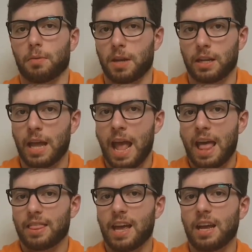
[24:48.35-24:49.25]
I mean,
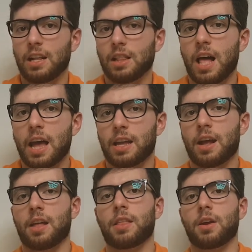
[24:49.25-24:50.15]
they like
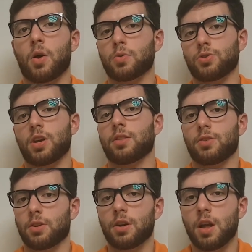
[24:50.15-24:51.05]
their own
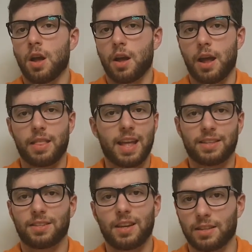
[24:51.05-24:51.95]
gender, and
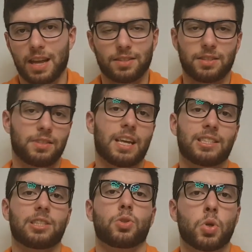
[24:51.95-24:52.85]
that's it. That's
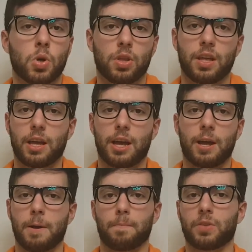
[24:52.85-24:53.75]
the truth.
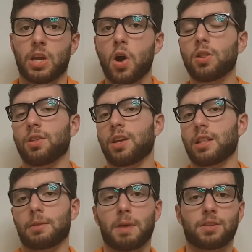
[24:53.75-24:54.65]
The only thing
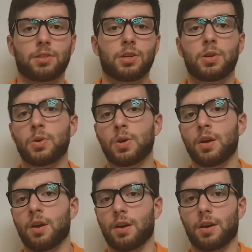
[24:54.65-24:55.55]
that makes you
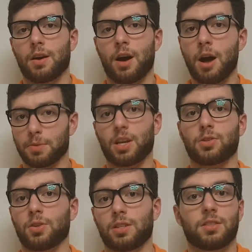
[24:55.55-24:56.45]

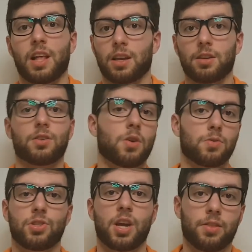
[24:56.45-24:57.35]
homosexual is liking your
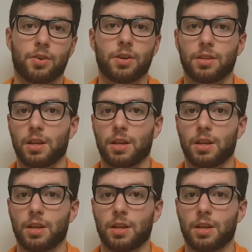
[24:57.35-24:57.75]
own gender.